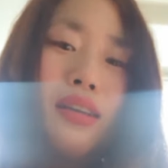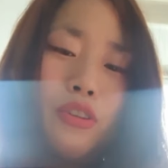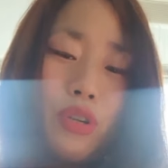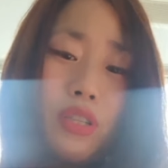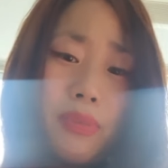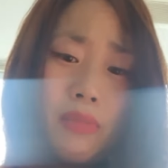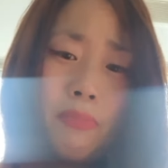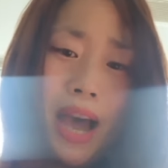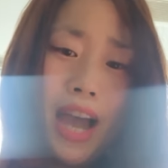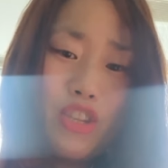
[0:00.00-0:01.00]
Christmas
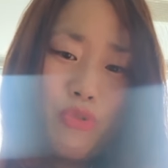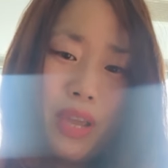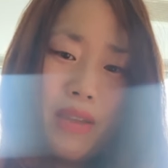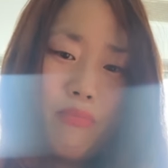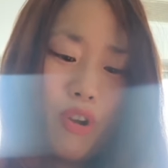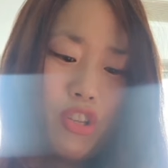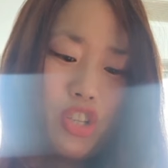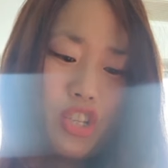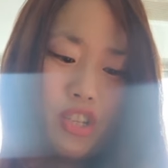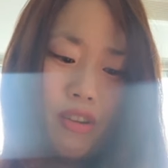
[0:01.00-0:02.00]
pine tree
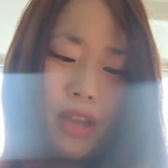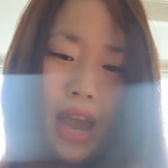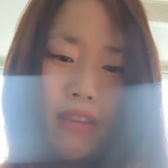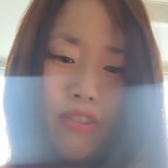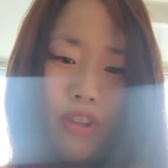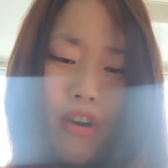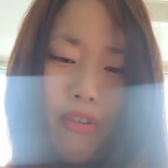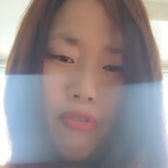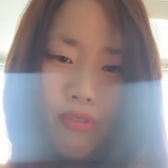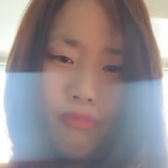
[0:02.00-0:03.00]
brooches. Okay,
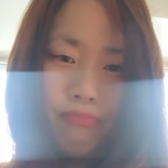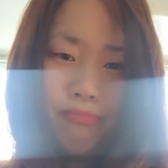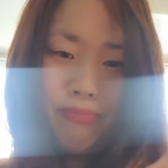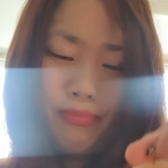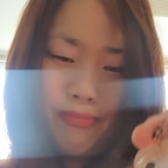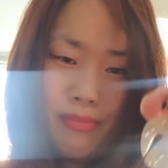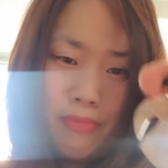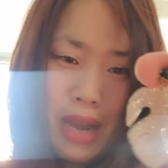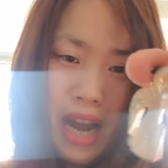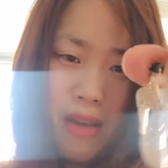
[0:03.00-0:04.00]
so
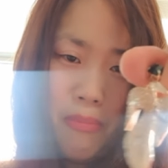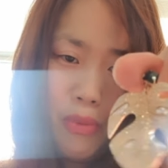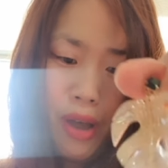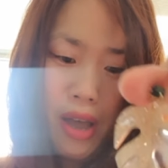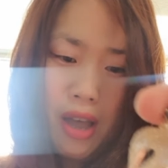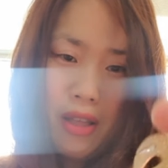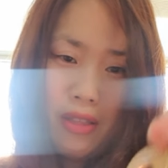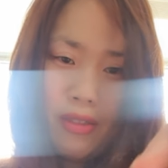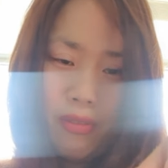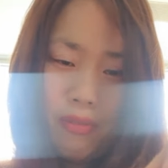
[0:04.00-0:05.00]
pile number
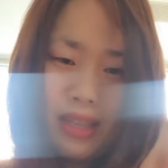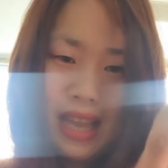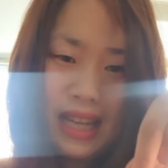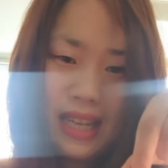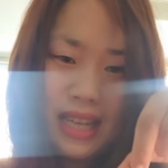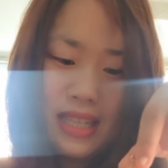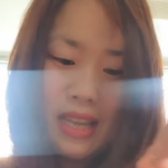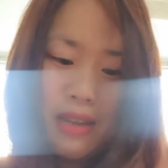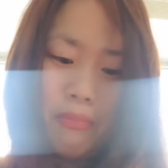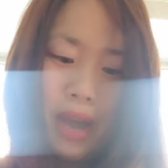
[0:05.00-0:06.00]
one, necklace.
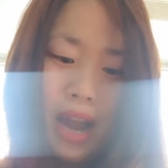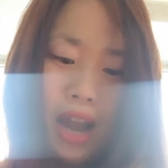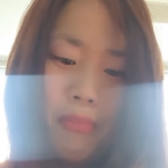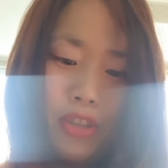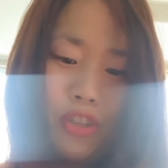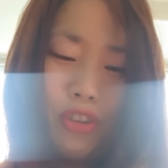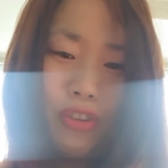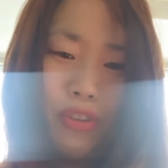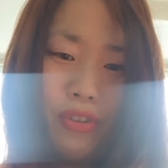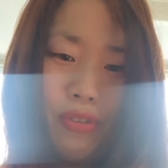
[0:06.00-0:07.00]
Pile number
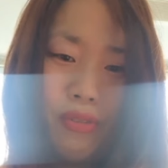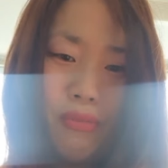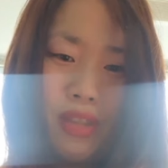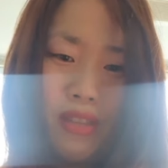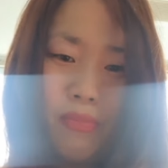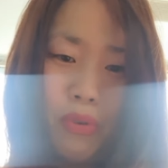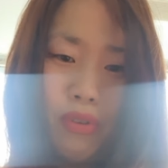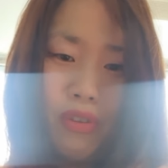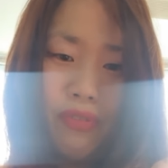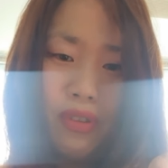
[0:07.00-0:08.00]
two, these
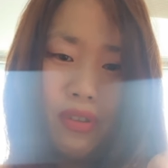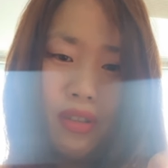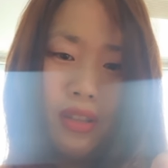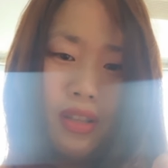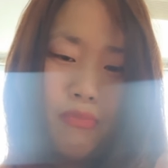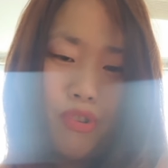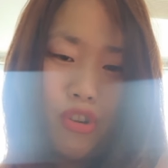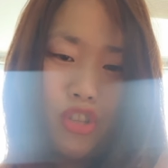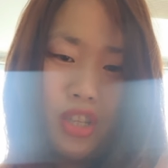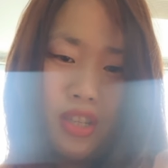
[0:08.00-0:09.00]
beautiful
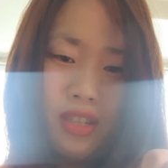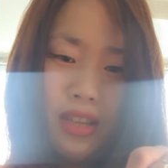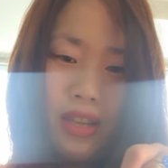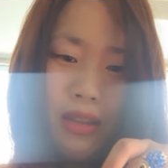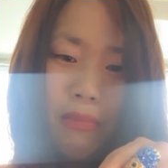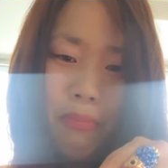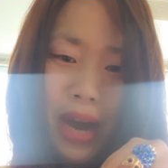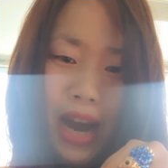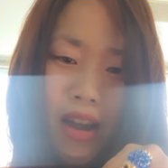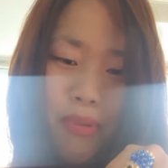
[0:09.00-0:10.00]
brooches. And
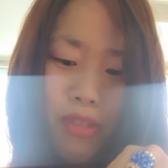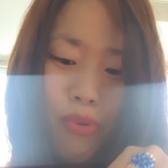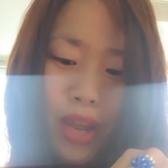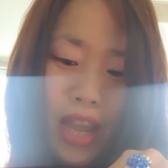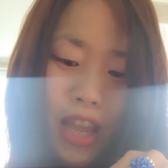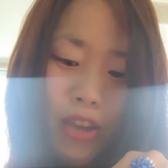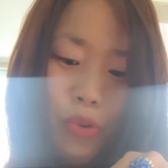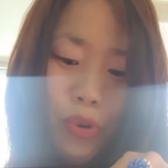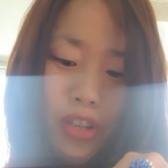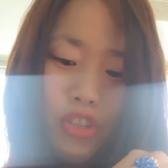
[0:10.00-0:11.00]
pile number three, who
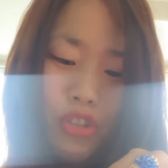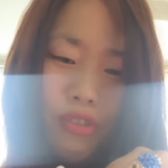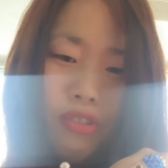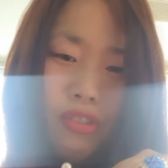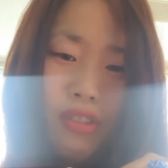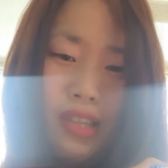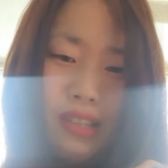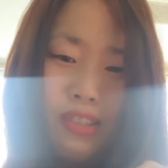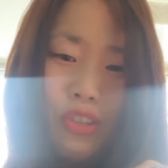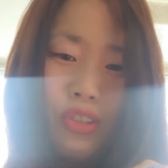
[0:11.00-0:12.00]
want to choose
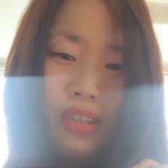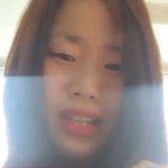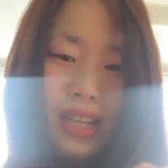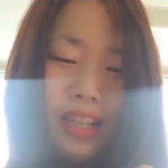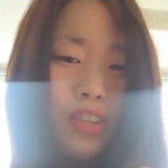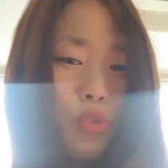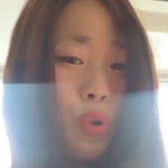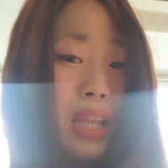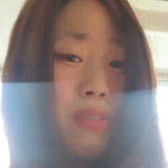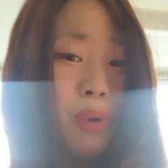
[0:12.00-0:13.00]
this cute little
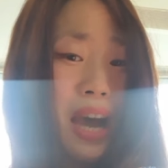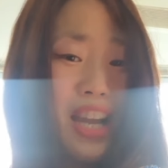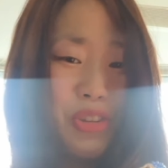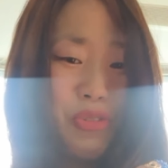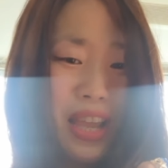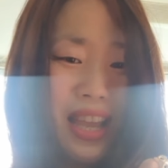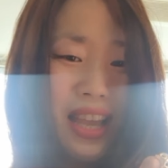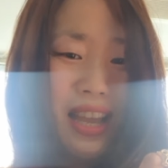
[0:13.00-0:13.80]
green pine tree.